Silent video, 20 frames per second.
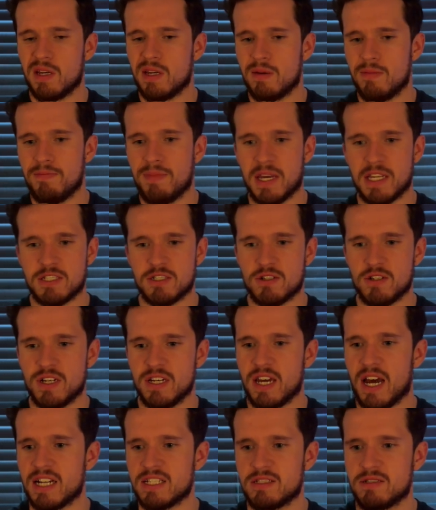basically
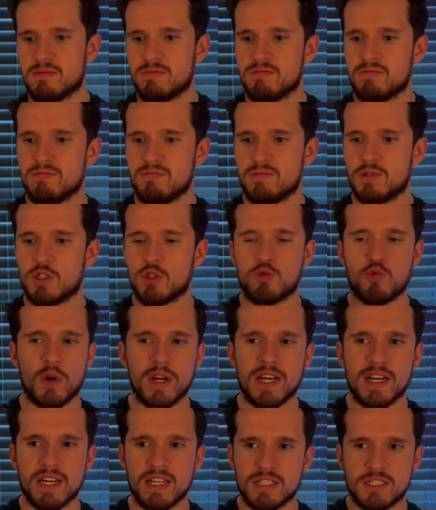got some
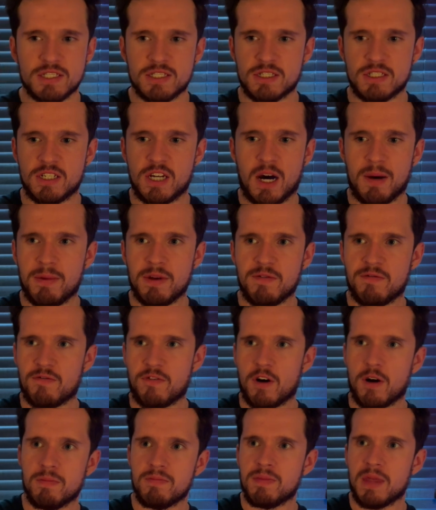sweetness coming
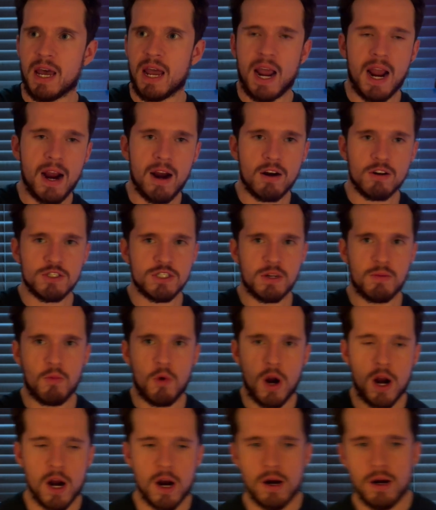from the air
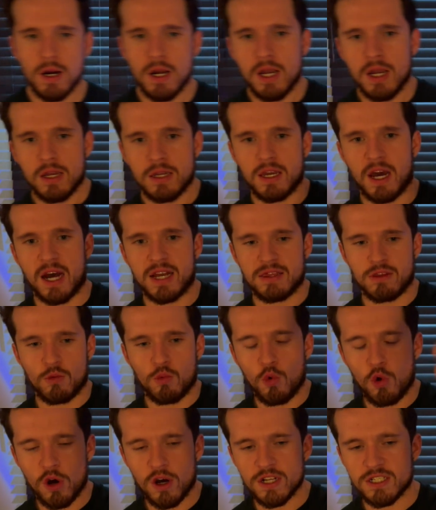somewhere, got the
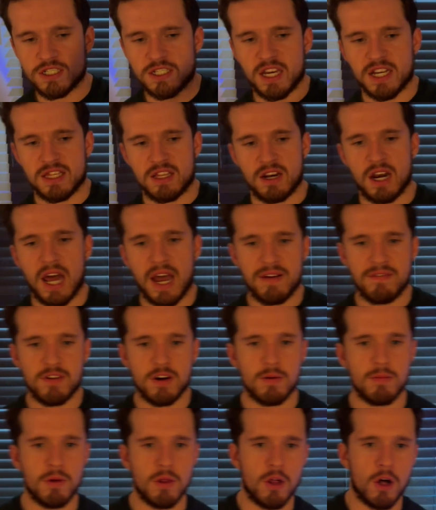woods and got the lavender
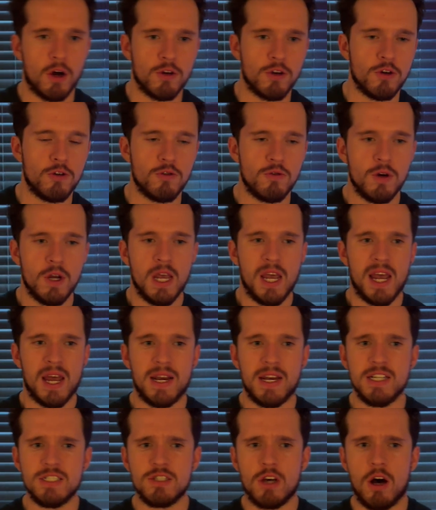below you. And
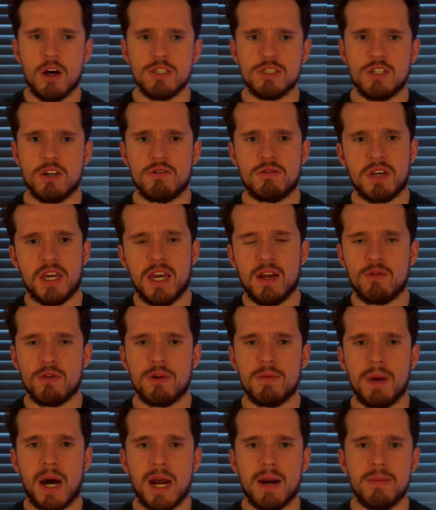this also can
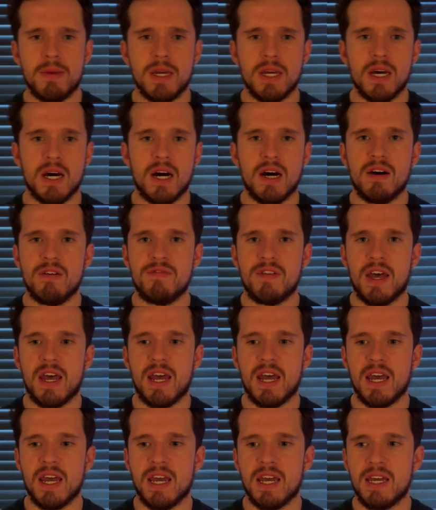remind me of
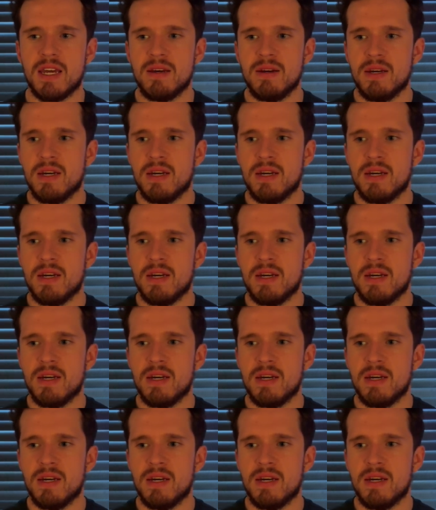a